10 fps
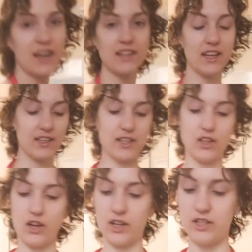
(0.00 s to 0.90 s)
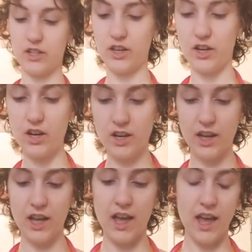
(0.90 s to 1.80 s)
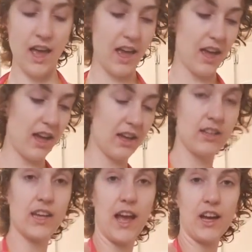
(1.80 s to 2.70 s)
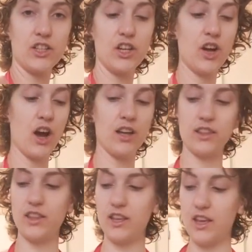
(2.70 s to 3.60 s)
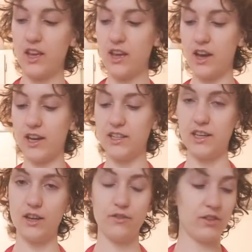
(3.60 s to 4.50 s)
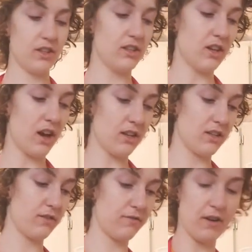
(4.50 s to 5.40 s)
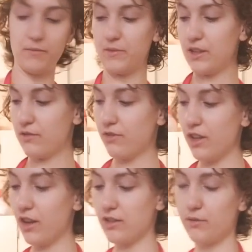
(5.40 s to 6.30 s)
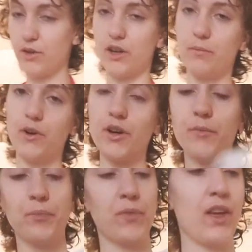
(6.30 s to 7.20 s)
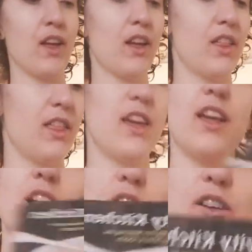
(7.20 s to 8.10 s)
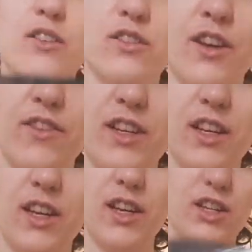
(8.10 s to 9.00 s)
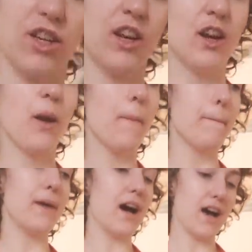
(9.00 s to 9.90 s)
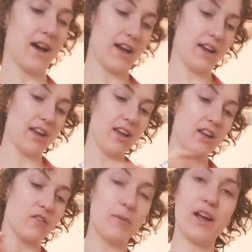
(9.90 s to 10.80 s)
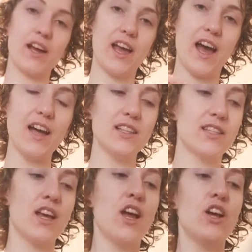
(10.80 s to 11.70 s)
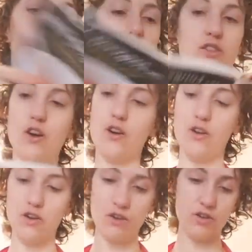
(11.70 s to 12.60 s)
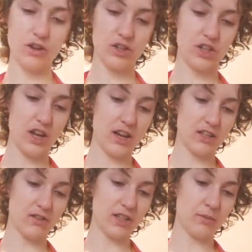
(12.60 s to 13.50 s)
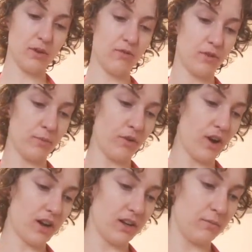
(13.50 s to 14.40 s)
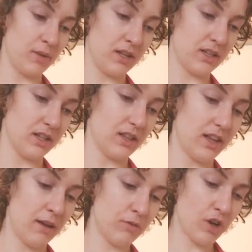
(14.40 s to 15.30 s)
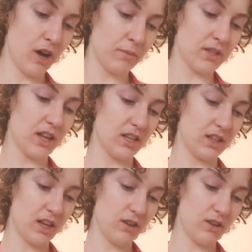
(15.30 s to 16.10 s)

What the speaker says: that takes the longest to cook. And I actually got the idea for this sauce from this really awesome cookbook, The Longevity Kitchen by Rebecca Katz. So she has a recipe for Moroccan mint lamb chops, and they